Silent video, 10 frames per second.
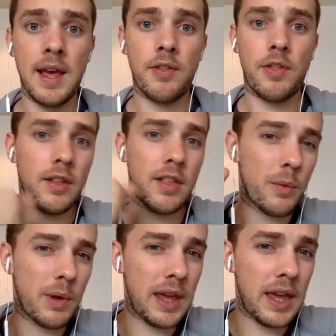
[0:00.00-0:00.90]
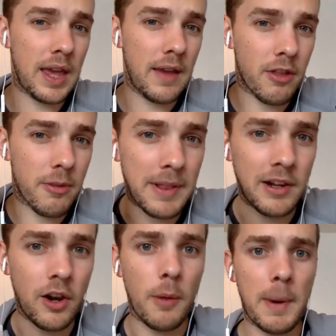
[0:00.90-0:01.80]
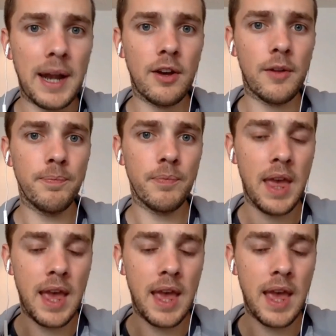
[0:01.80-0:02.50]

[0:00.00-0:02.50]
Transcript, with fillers: things that we either spend a lot of money on,